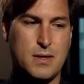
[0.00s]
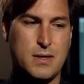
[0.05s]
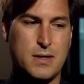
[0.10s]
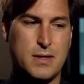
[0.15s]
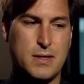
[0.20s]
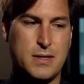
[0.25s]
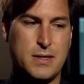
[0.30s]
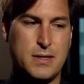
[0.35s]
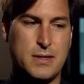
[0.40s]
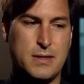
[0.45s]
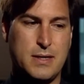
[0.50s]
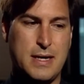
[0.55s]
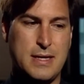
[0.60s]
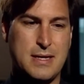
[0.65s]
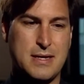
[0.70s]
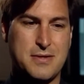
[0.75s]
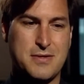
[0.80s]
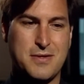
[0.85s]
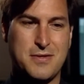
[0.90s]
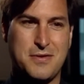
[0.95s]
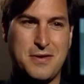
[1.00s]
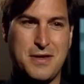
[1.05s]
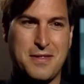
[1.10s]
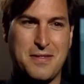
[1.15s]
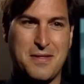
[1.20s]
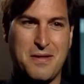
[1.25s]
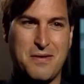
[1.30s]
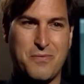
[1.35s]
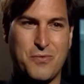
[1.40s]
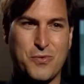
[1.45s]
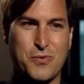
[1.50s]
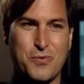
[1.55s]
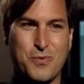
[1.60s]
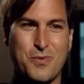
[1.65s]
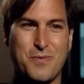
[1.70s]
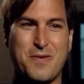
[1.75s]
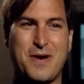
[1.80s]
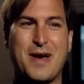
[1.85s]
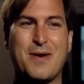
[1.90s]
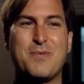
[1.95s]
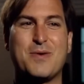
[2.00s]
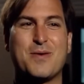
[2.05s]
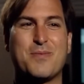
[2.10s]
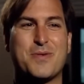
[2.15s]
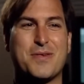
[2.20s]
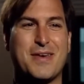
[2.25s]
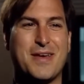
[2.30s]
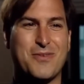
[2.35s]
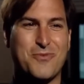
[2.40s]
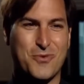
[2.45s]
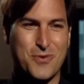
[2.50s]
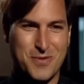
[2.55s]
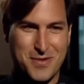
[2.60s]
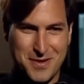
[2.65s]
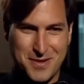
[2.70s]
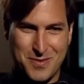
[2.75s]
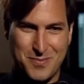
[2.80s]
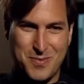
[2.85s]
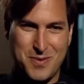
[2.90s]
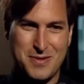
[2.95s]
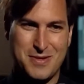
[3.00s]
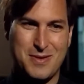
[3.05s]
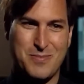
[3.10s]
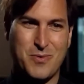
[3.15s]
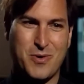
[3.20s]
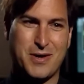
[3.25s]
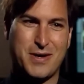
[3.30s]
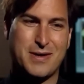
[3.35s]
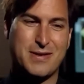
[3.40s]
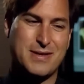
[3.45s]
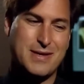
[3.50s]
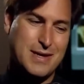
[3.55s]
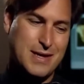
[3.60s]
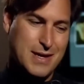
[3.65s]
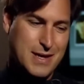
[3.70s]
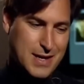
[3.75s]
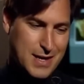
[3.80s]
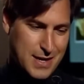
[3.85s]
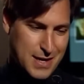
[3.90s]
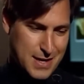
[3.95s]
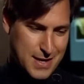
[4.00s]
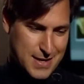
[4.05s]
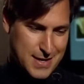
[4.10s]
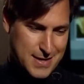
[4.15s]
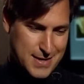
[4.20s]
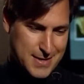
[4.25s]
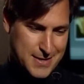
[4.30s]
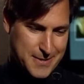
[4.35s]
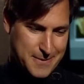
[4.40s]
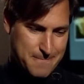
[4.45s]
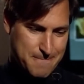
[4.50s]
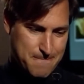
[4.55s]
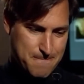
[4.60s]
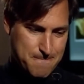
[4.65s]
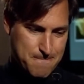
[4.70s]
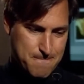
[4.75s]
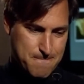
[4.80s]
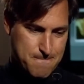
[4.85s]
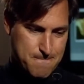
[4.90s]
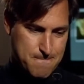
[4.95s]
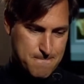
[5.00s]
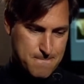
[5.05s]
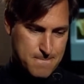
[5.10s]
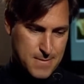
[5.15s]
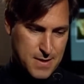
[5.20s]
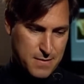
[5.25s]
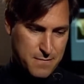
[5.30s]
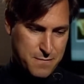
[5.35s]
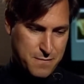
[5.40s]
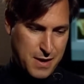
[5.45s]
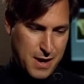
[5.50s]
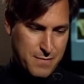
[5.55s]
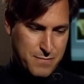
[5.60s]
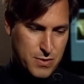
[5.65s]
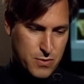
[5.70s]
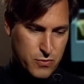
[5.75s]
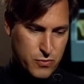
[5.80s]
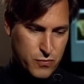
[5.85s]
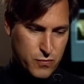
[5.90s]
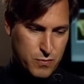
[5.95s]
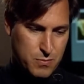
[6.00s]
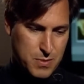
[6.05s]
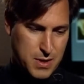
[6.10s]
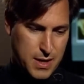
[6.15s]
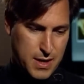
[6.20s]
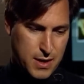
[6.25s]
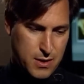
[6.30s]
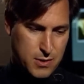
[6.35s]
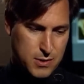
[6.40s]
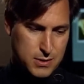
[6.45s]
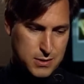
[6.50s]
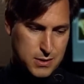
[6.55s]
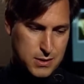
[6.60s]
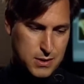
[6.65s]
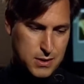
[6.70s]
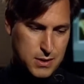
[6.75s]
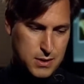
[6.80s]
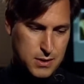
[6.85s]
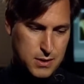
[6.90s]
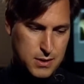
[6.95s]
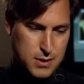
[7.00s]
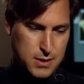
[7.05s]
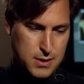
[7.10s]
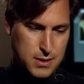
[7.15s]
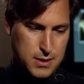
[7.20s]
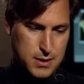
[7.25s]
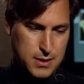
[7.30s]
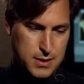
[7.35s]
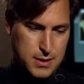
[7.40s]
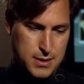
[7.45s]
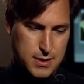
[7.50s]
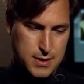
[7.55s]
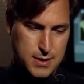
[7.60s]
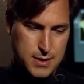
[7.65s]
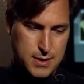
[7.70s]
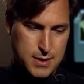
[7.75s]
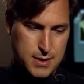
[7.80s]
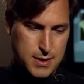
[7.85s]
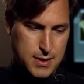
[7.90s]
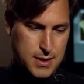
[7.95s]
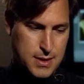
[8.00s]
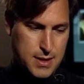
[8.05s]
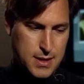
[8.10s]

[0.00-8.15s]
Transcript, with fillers: uh, I think it's the 10th anniversary of IBM's entrance into the PC market. Um, five years from now, uh,